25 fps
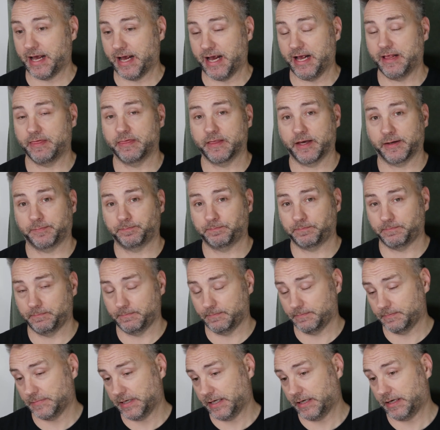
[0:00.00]
In
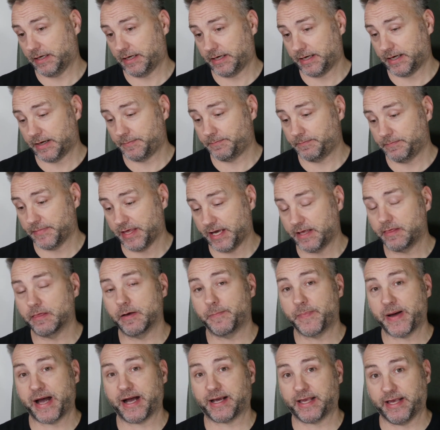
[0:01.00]

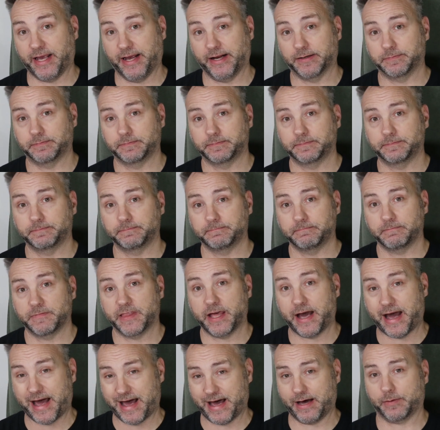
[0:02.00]
the packet,
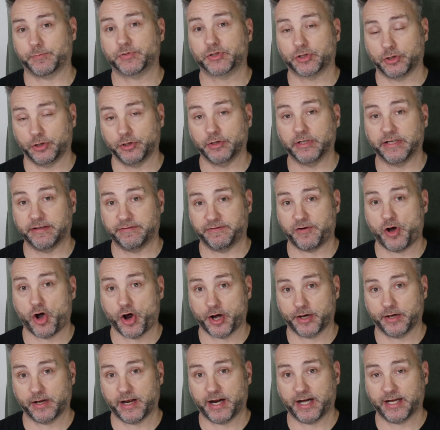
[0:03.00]
they're absolutely fine.